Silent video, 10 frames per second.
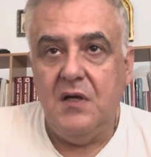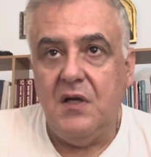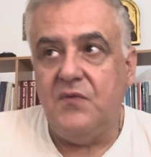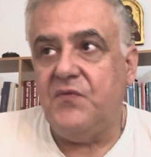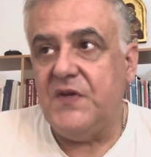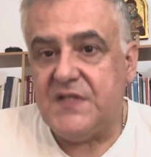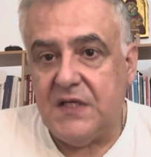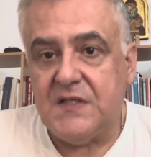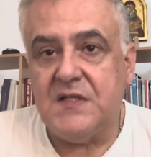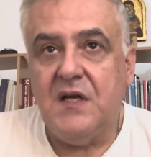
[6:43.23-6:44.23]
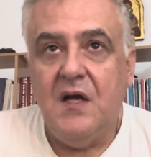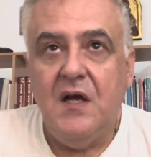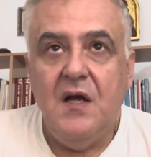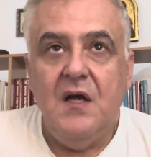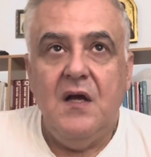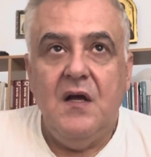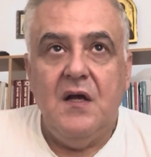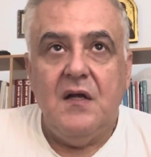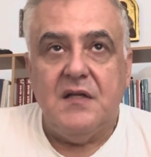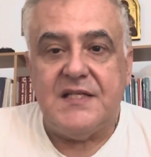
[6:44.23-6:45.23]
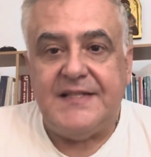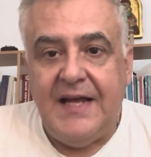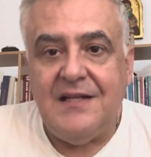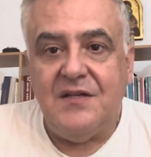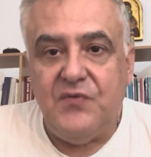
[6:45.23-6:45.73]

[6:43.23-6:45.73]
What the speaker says: In physics, the standard